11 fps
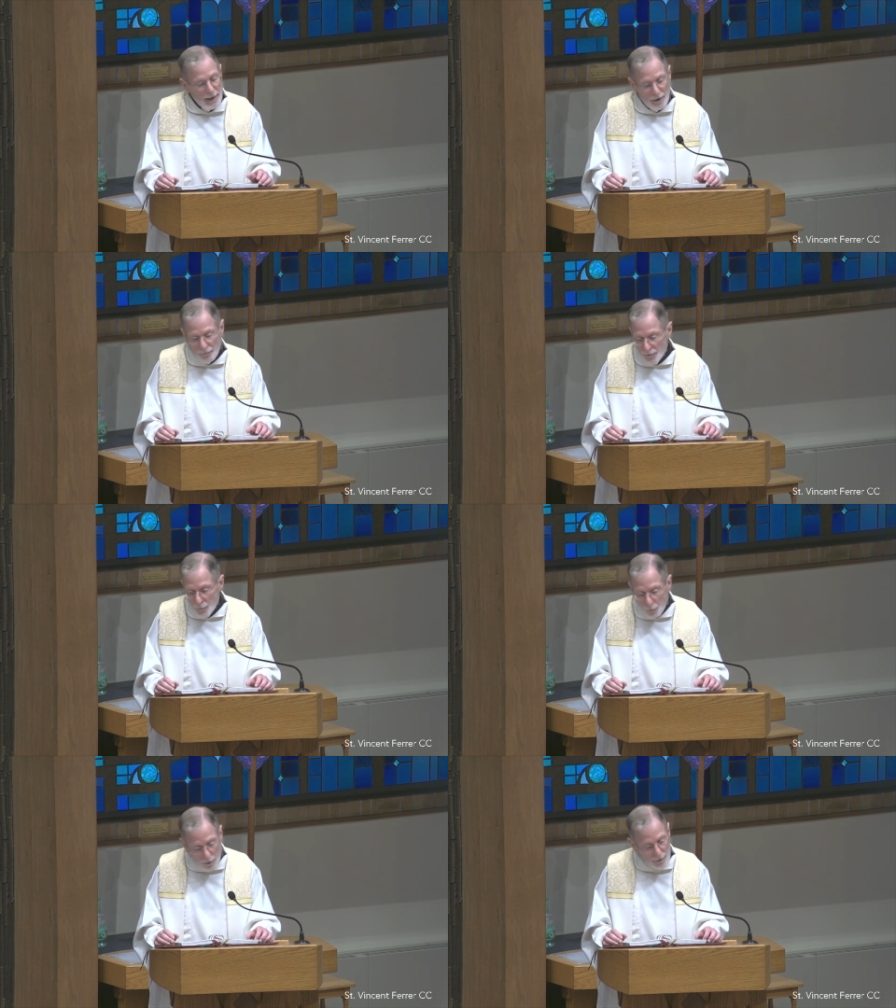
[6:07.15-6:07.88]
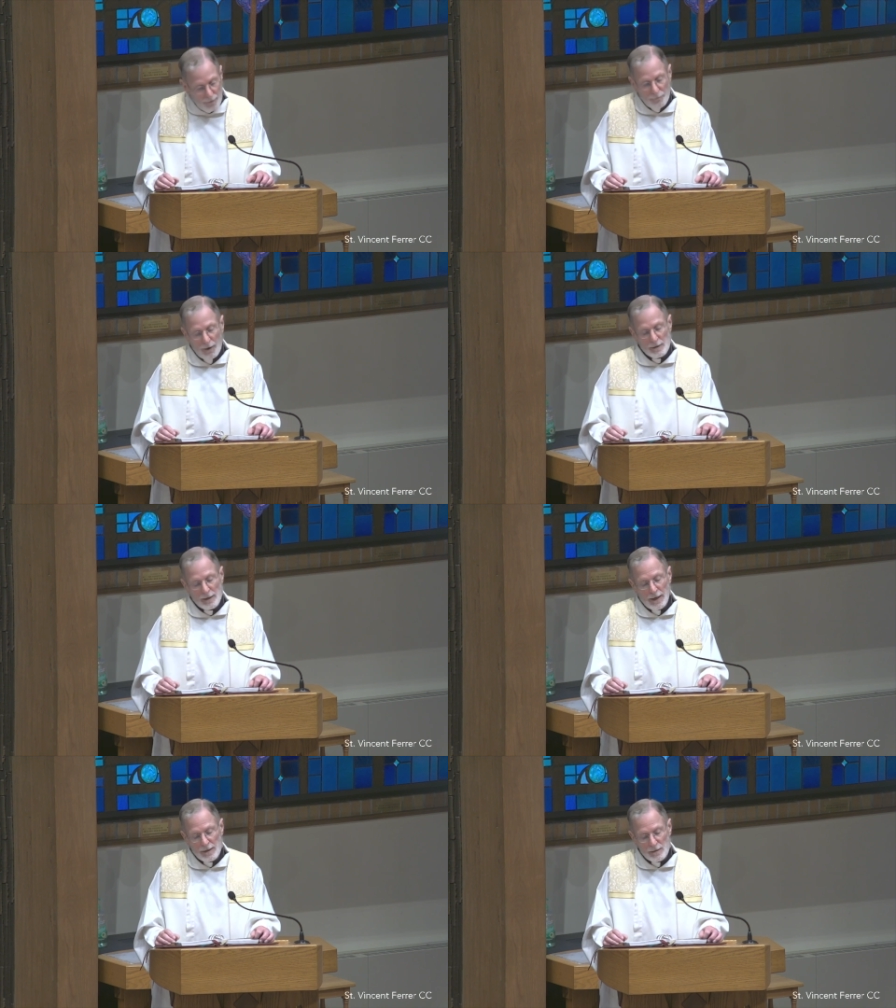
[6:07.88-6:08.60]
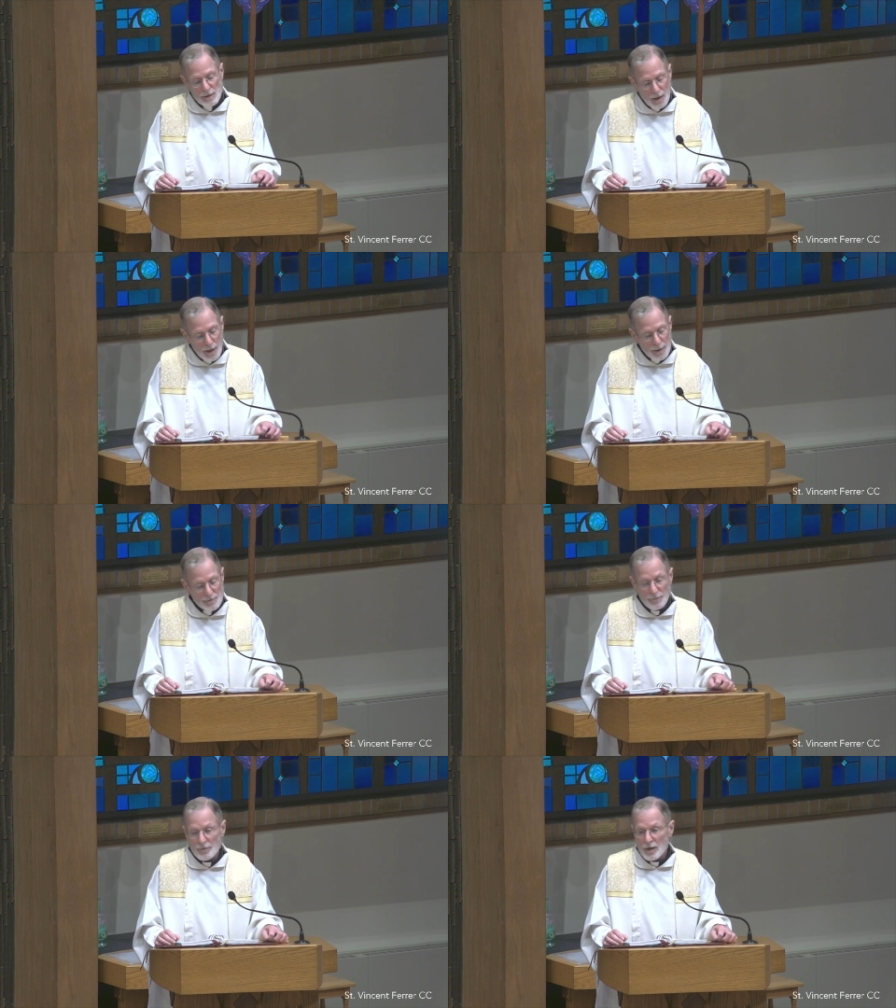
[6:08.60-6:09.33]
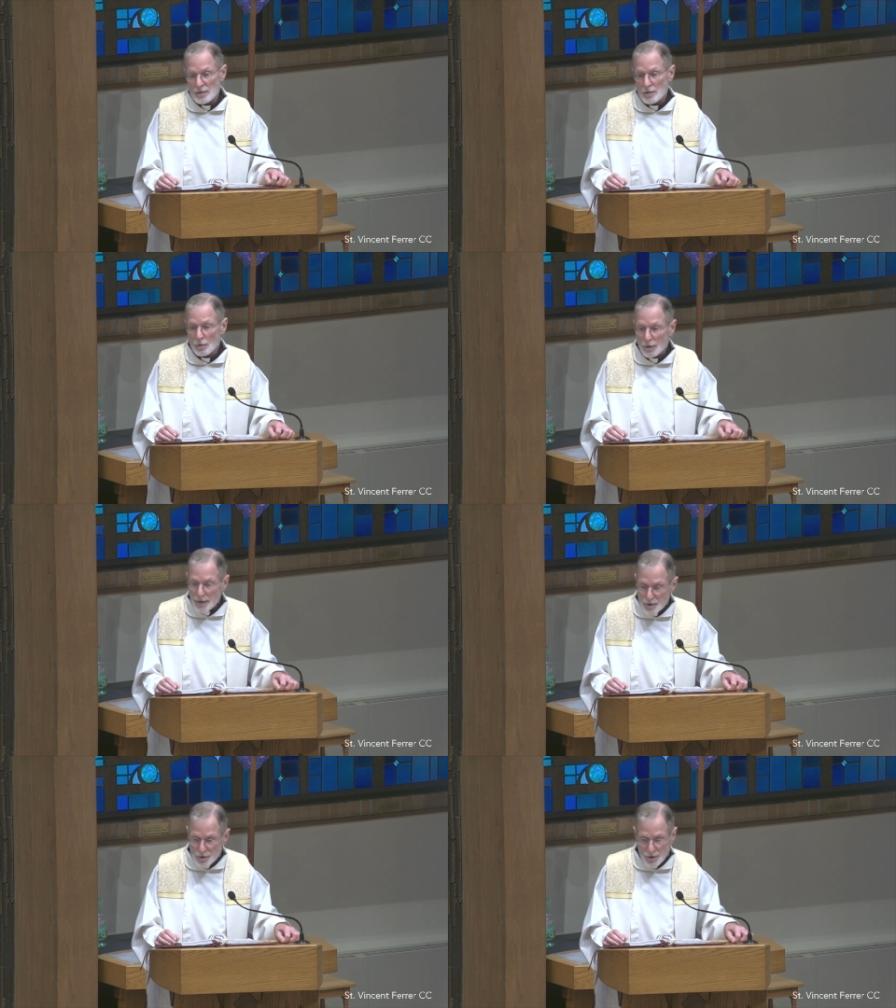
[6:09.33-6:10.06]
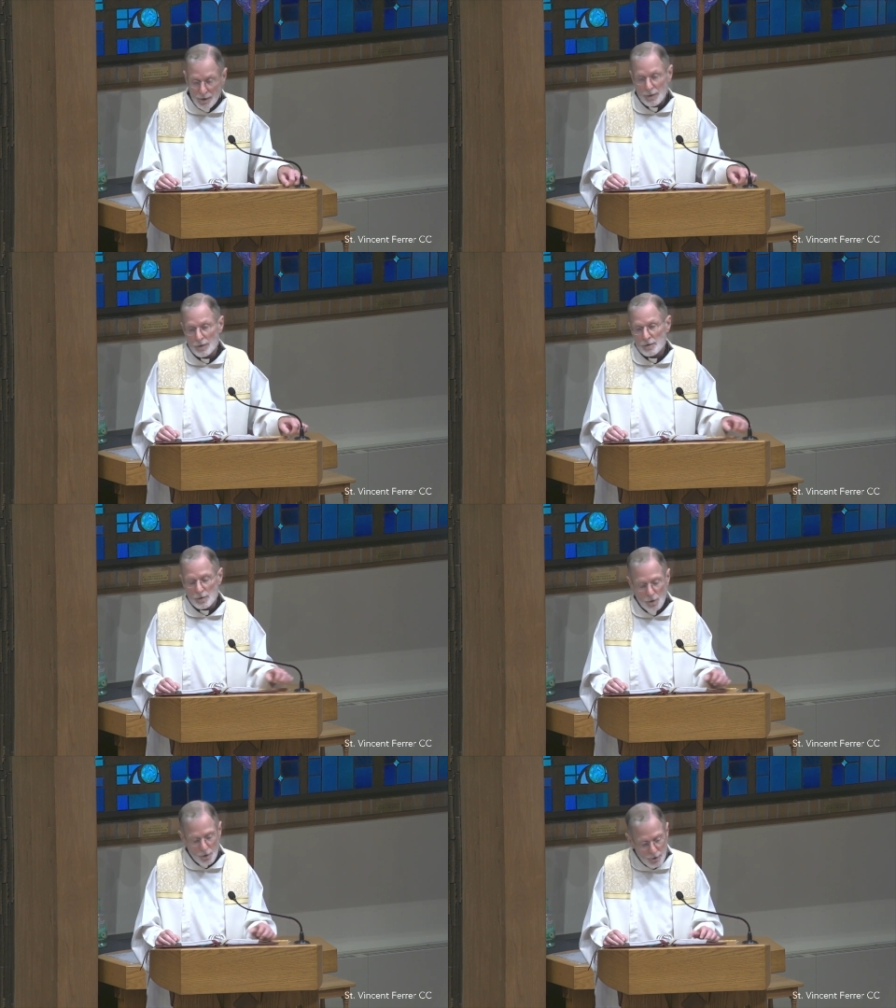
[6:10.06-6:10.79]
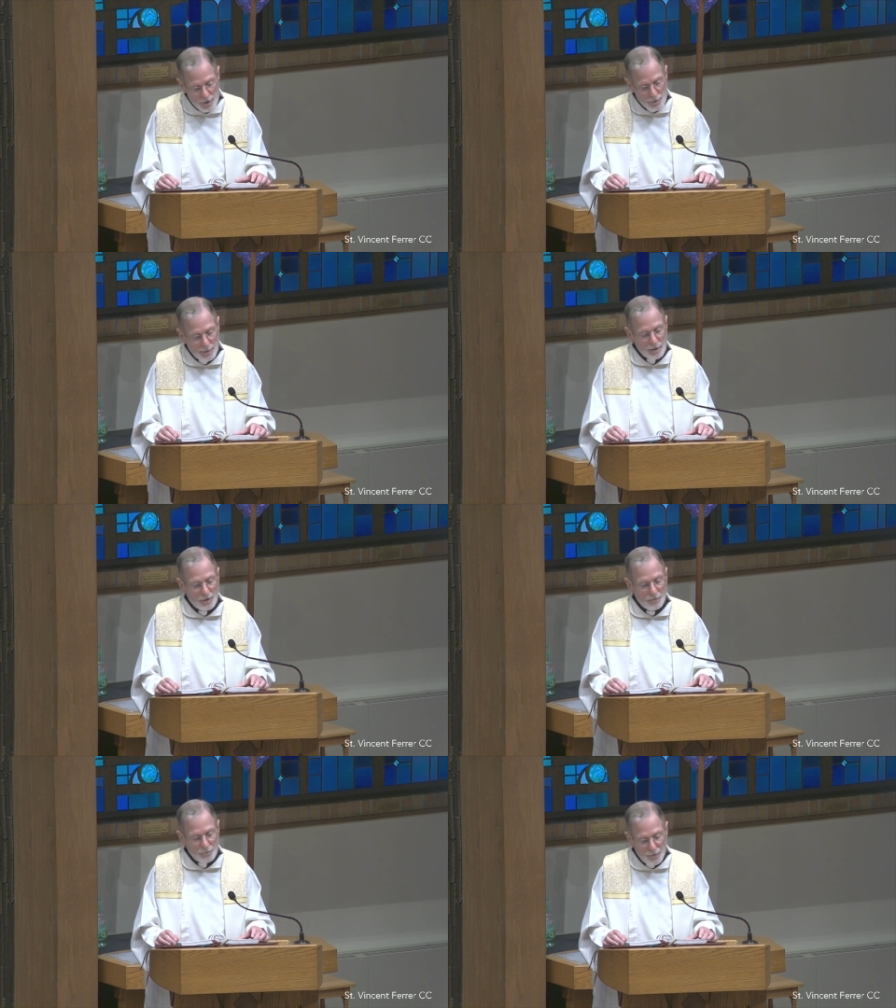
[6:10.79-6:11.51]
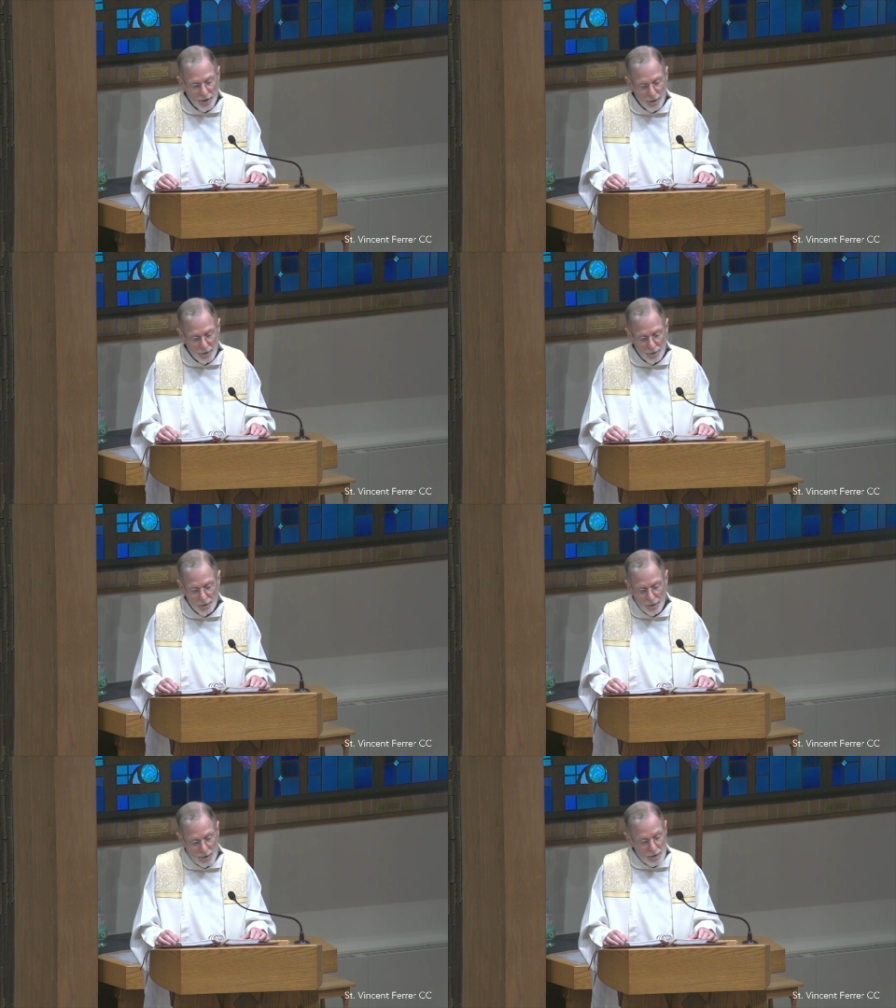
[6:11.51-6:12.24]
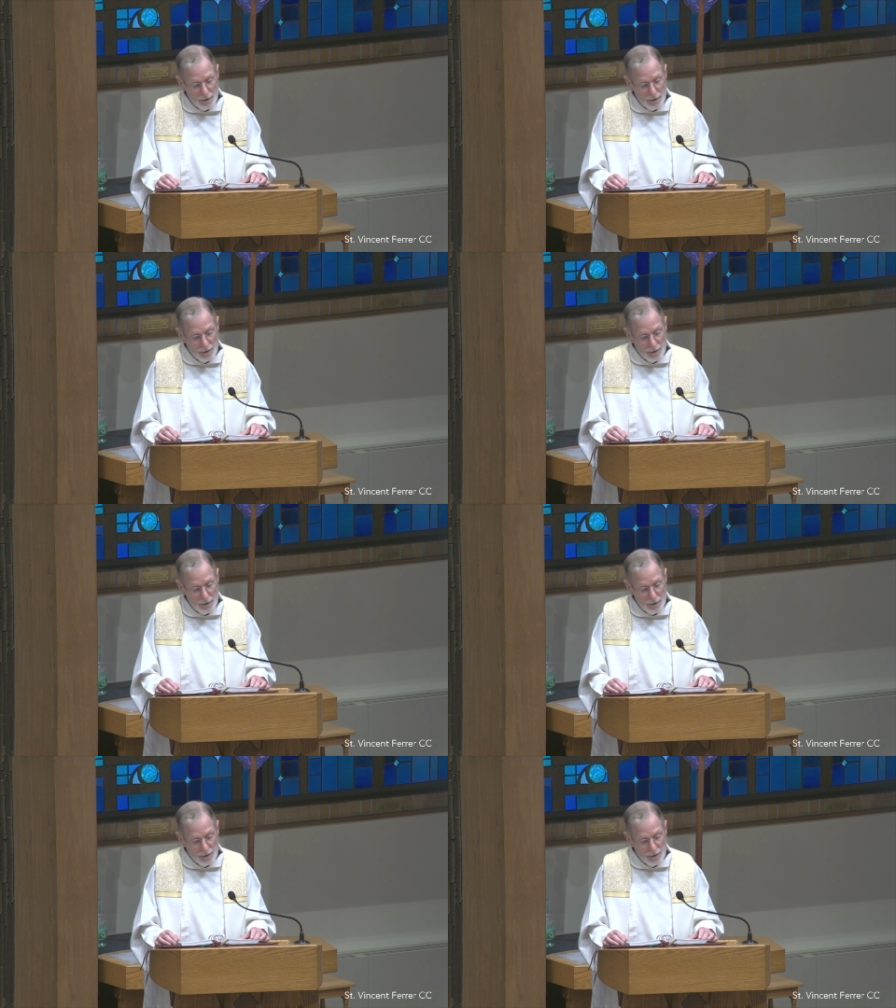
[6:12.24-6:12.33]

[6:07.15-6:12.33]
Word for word: Every one of us has times of desolation and discouragement and fear,